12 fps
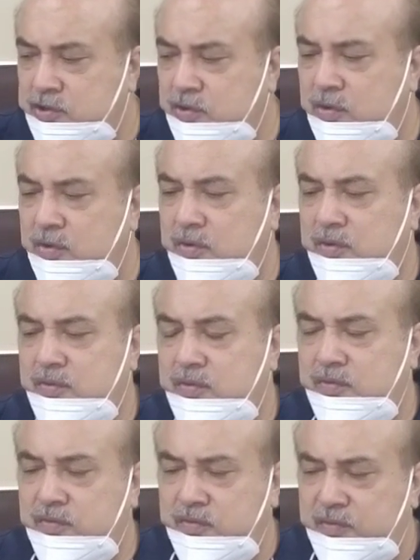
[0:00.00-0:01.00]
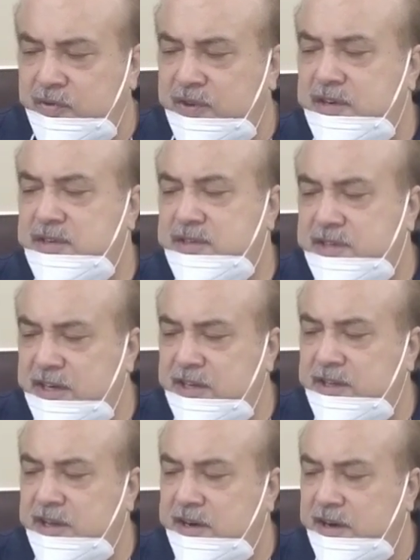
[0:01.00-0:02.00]
So we will
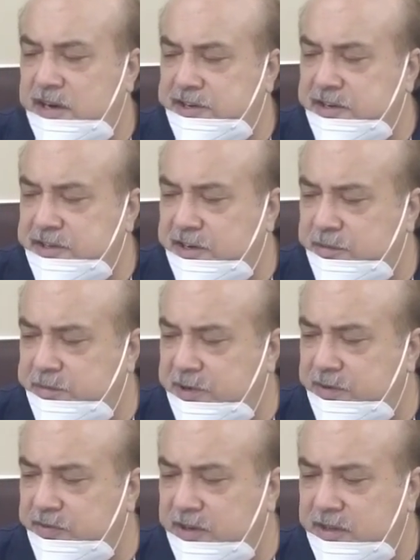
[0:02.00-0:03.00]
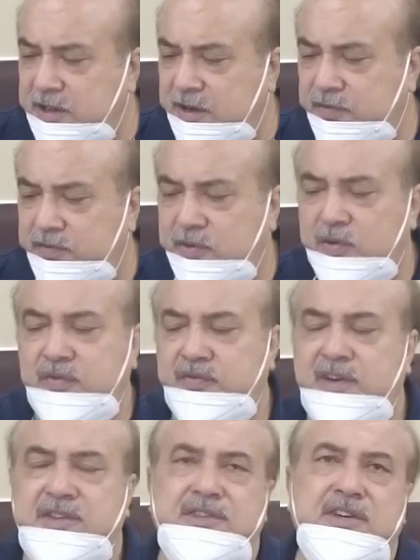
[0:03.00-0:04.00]
see the relationship between the 4
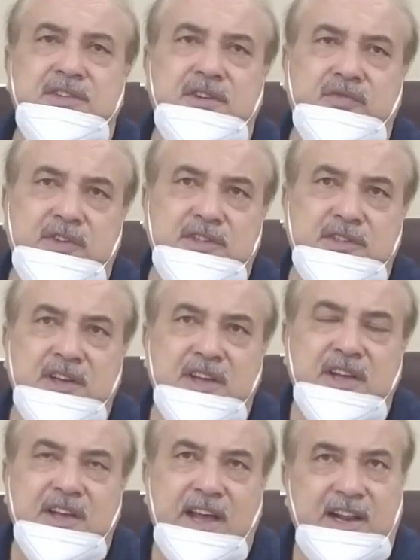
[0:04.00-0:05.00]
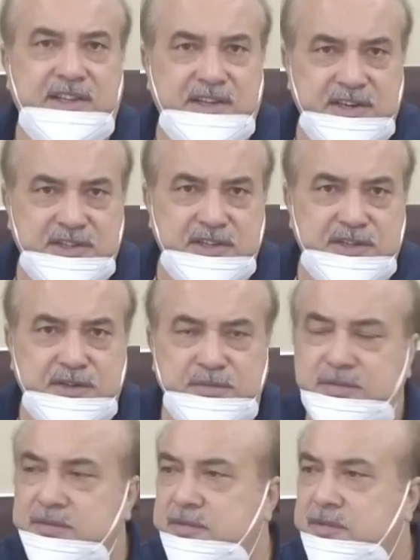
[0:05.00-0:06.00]
functions of this healthcare
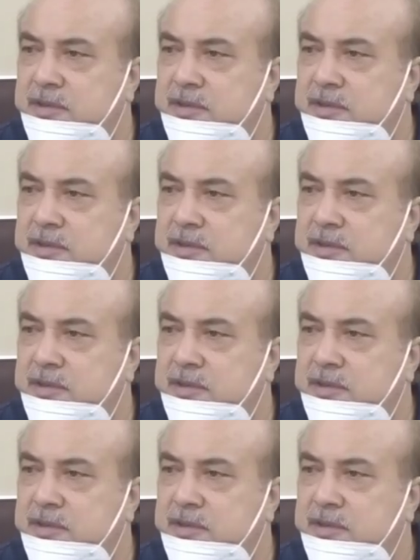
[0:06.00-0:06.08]
system.